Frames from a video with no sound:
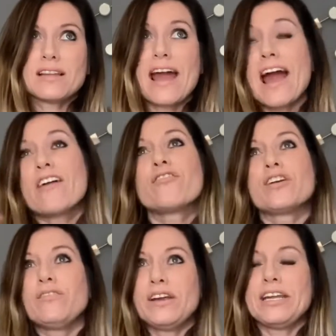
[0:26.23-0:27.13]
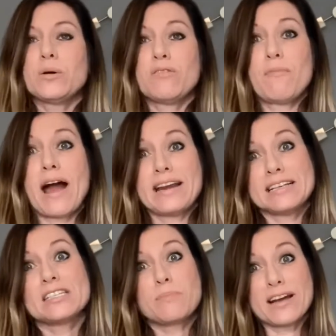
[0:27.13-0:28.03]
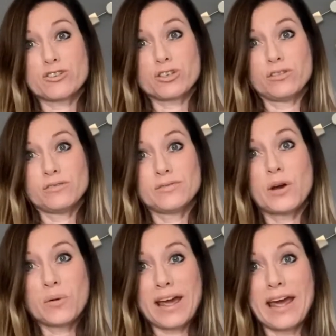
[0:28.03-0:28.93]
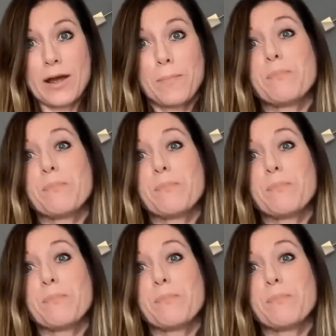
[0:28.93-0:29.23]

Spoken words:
every video of mine is special, okay?